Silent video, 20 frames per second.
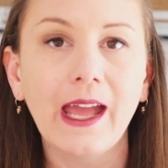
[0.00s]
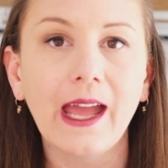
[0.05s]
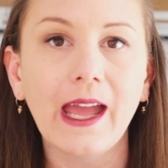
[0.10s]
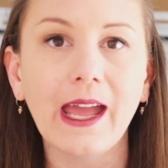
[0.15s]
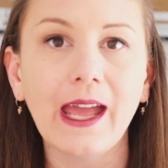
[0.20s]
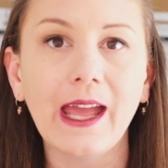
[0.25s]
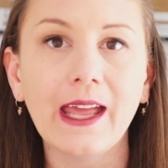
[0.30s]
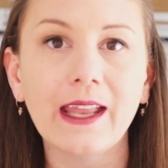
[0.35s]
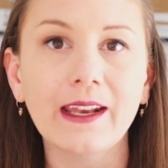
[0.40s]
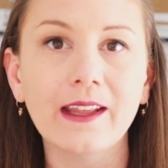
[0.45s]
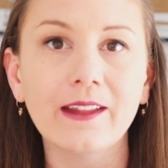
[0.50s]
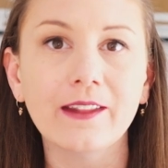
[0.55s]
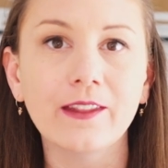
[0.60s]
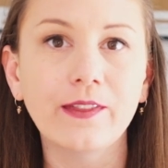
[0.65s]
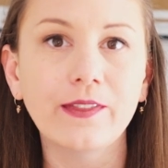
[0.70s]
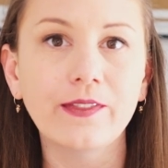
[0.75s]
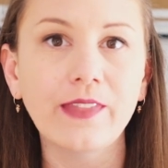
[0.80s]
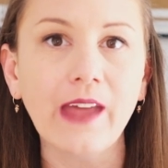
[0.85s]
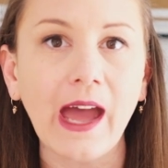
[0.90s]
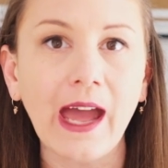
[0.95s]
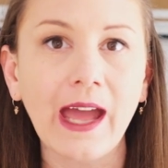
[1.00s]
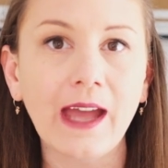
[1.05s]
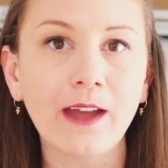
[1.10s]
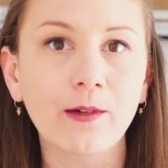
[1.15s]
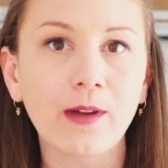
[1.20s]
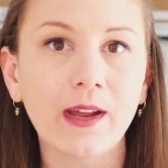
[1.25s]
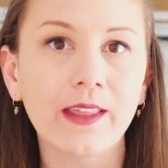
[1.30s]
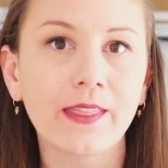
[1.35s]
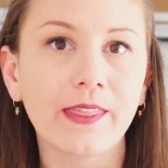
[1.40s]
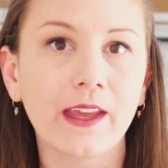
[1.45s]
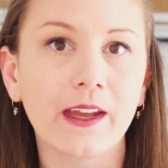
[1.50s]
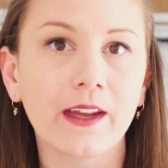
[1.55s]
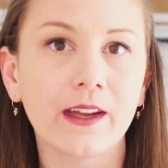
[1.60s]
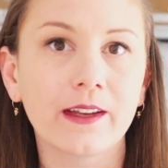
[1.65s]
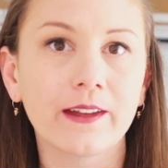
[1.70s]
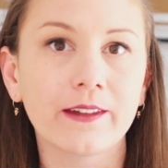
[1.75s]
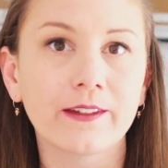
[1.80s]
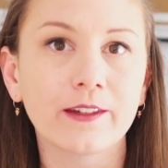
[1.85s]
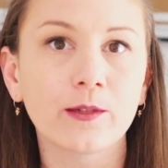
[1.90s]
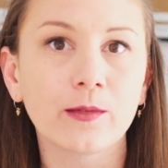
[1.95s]
And that right there
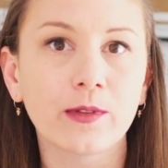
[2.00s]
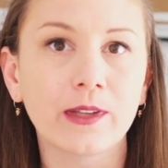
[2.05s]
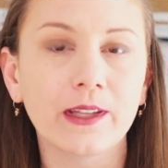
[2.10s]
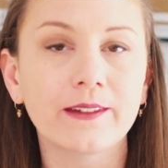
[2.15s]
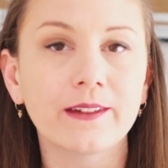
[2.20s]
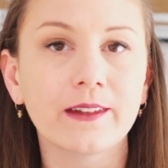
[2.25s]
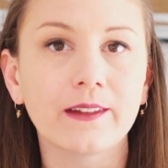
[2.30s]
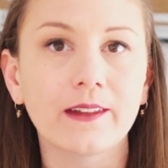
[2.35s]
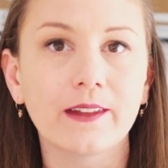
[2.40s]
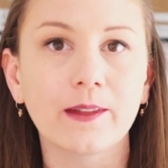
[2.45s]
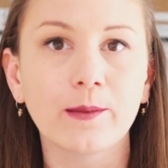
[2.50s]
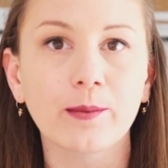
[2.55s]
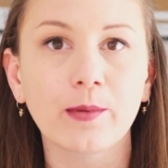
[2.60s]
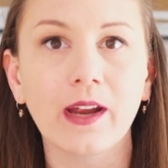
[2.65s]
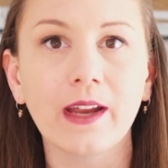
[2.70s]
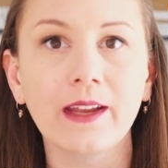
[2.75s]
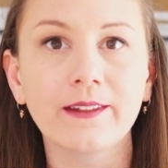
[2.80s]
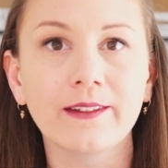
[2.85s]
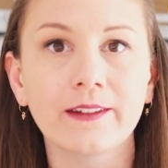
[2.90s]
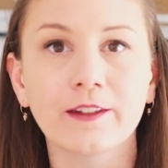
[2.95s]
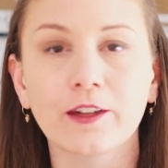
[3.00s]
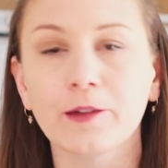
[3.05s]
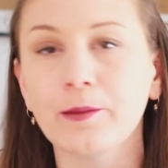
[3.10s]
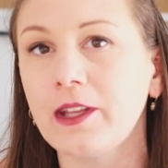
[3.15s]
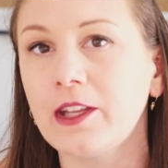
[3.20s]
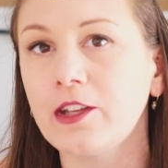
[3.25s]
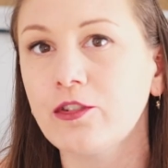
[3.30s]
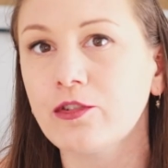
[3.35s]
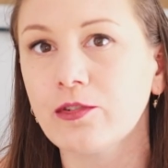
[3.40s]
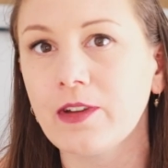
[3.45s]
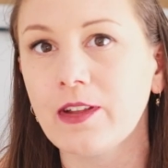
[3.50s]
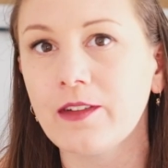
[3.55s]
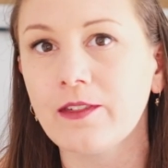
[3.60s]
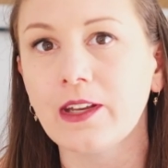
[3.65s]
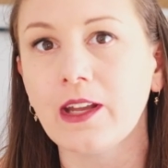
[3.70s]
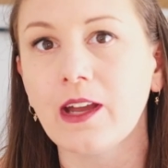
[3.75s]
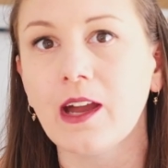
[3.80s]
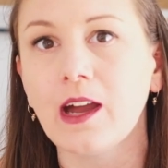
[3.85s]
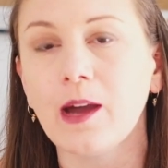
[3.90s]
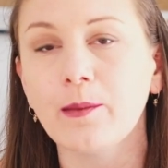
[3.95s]
is the reason that the prices are being driven
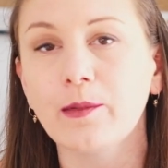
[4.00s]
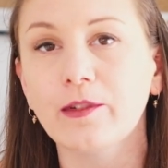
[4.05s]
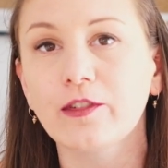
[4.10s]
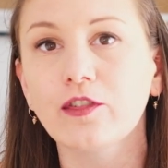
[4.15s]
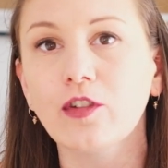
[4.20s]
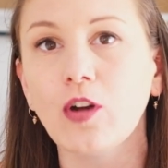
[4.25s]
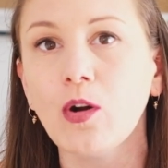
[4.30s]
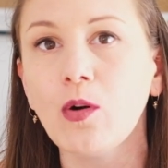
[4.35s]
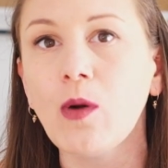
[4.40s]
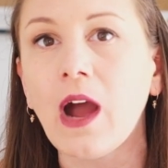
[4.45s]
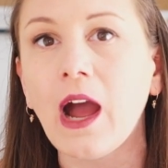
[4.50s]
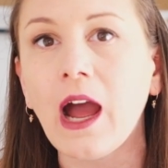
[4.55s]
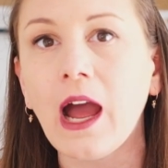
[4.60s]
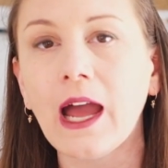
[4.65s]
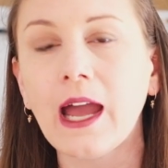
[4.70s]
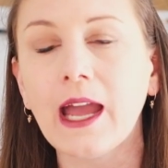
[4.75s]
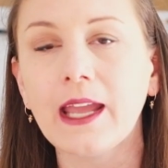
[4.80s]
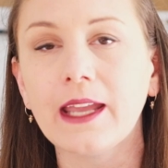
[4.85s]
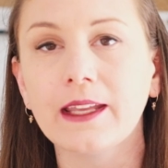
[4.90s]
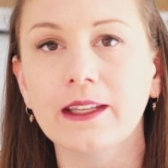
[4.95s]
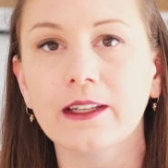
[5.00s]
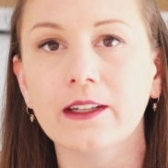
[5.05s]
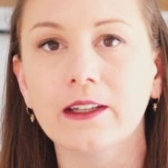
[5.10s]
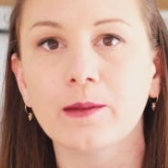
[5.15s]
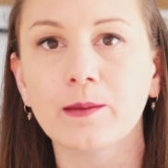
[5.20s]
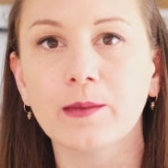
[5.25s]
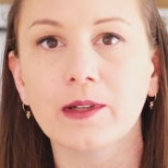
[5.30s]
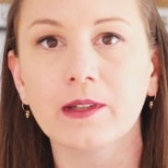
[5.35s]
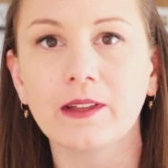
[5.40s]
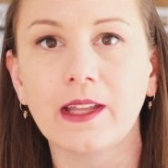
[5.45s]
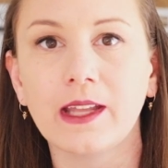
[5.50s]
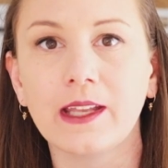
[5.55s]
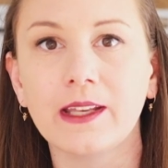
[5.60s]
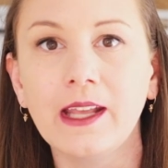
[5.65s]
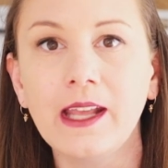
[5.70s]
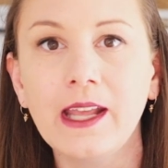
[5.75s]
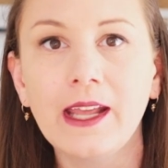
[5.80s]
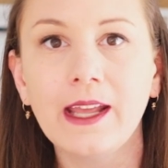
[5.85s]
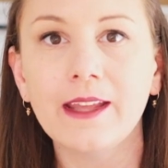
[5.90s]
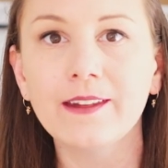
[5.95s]
up so high here in Berlin,
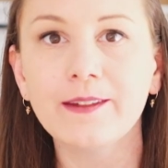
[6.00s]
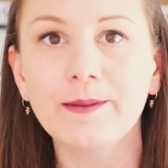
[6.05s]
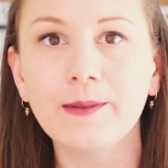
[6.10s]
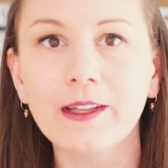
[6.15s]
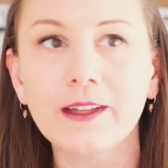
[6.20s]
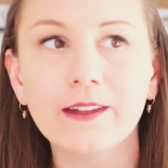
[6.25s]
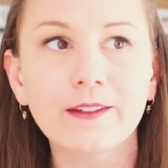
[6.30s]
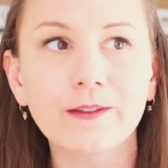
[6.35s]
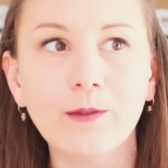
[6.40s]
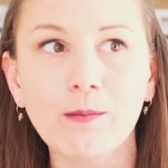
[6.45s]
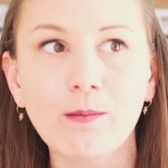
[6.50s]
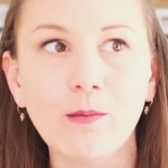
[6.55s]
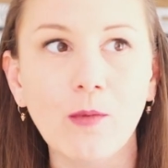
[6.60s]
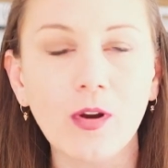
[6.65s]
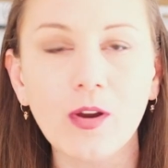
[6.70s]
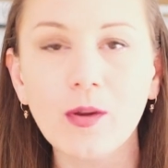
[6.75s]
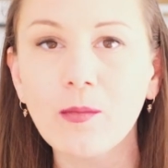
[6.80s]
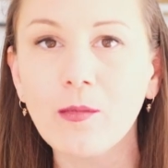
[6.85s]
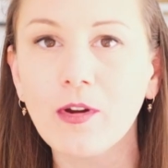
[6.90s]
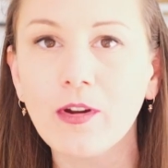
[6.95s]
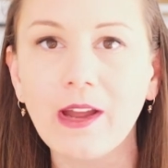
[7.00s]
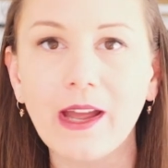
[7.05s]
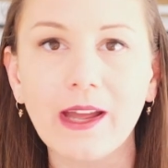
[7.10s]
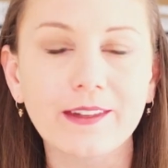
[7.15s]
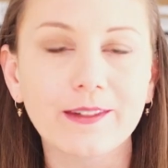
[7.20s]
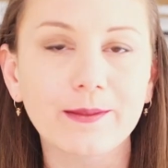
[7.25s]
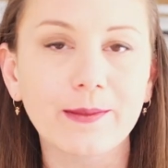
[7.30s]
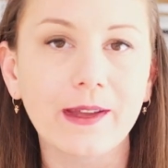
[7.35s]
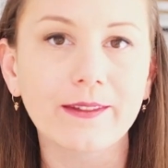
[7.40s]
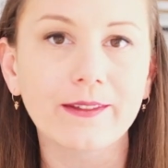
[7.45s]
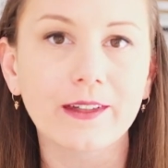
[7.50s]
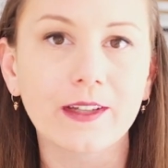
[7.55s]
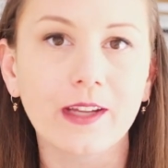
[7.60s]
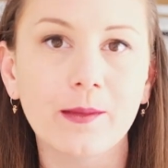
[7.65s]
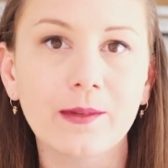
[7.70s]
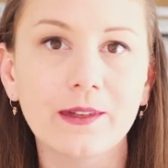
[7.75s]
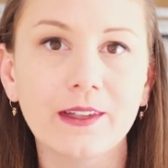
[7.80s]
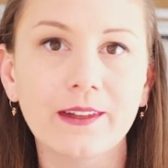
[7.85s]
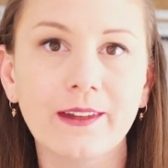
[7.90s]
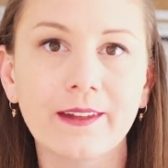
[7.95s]
is because more and more expats are
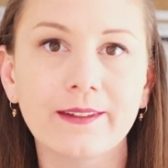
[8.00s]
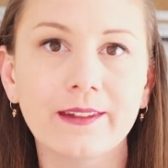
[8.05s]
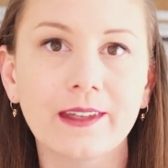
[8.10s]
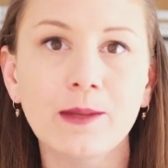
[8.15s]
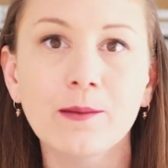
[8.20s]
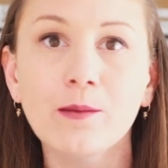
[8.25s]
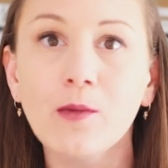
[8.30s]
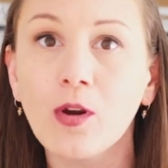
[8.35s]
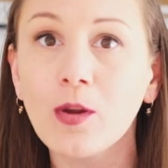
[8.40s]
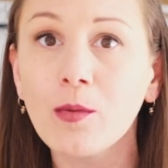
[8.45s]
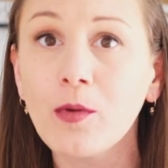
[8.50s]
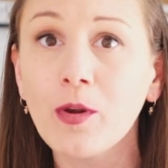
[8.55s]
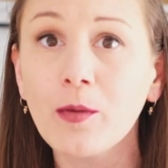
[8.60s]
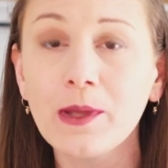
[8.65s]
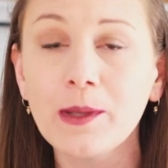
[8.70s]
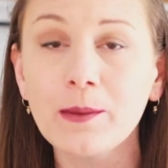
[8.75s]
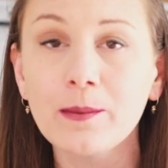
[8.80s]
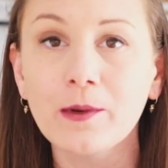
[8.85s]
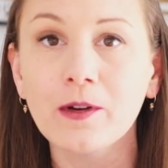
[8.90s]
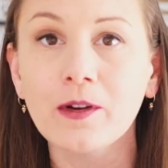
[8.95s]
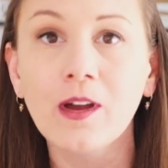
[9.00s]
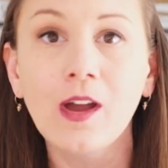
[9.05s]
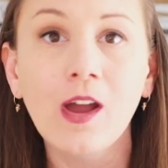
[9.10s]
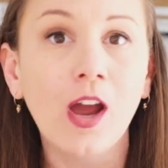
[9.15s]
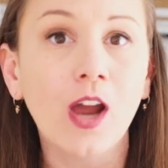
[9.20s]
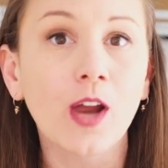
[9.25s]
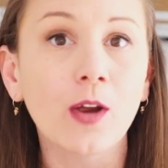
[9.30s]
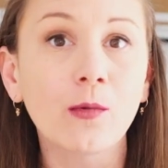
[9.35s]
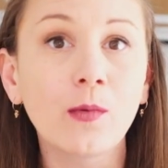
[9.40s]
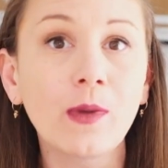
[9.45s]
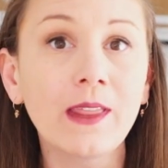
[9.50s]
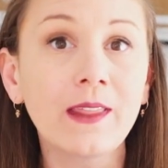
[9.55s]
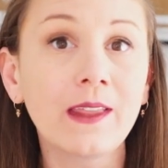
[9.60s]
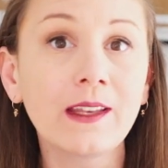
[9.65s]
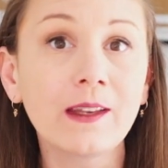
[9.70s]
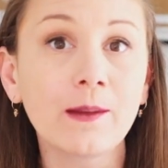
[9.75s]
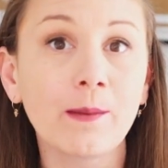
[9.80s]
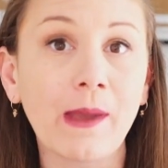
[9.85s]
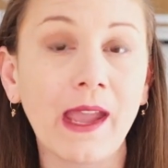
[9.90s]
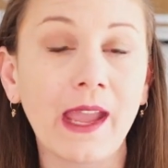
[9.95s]
coming to the city, more and more people are willing
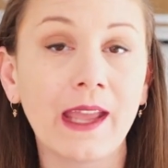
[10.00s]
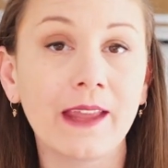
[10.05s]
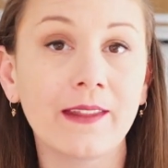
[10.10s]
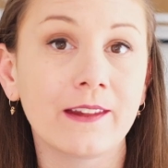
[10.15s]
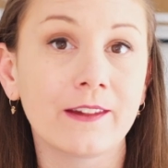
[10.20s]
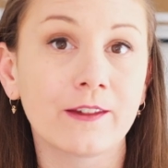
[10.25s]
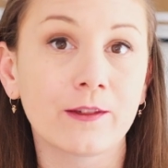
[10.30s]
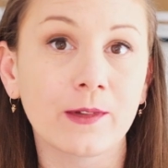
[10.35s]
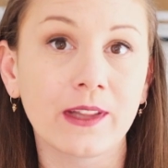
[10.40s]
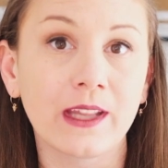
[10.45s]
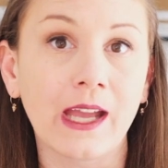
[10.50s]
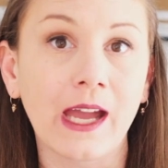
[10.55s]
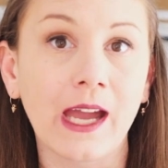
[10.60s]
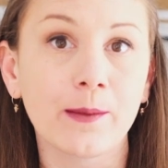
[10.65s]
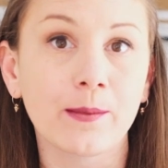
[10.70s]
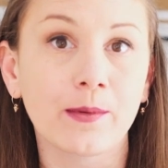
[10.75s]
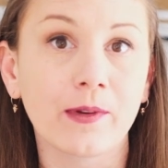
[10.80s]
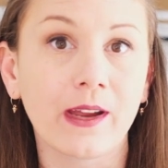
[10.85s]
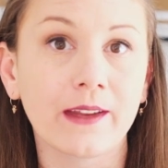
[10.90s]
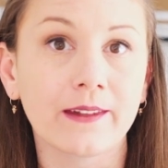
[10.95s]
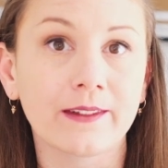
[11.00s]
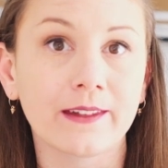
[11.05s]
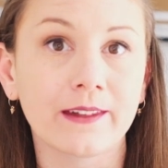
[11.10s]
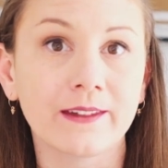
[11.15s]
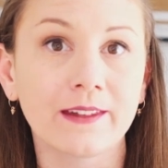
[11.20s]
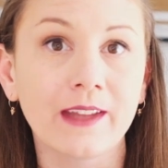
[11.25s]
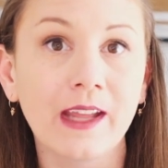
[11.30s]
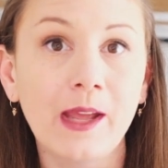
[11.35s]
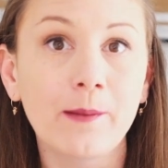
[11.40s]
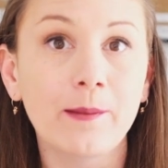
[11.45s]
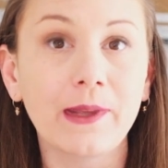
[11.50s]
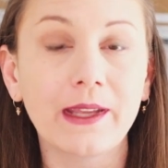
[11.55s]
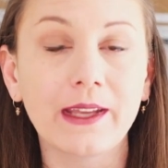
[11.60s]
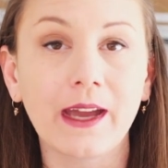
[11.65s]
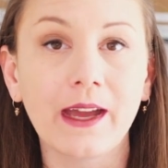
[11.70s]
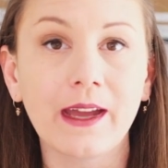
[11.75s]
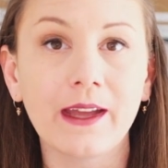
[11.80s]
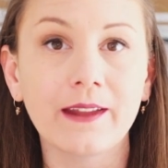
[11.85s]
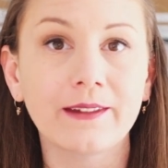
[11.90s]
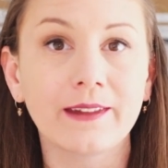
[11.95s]
to pay these really high prices
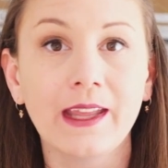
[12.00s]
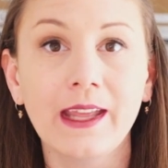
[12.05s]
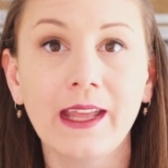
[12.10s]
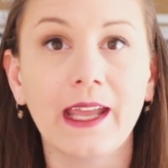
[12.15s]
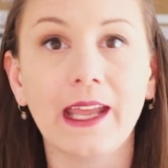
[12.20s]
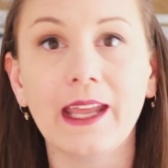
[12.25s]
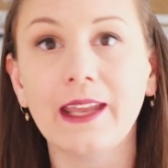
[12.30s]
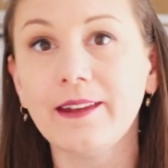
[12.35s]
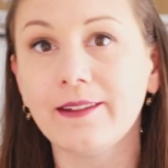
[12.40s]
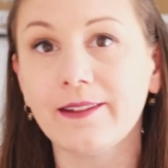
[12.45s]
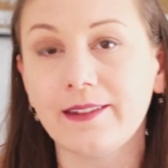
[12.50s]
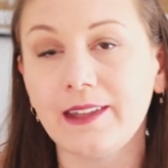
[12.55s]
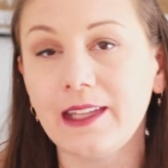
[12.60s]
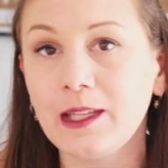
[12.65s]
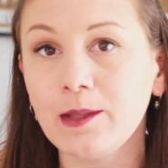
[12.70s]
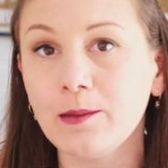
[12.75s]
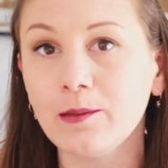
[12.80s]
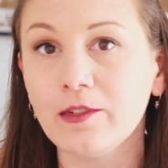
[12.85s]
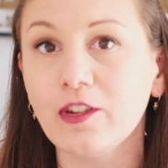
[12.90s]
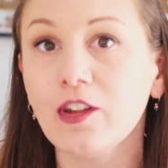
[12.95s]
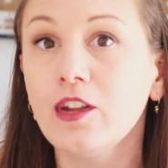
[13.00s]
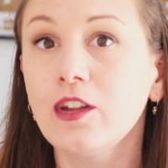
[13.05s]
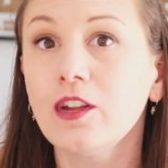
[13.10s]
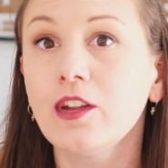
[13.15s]
because it seems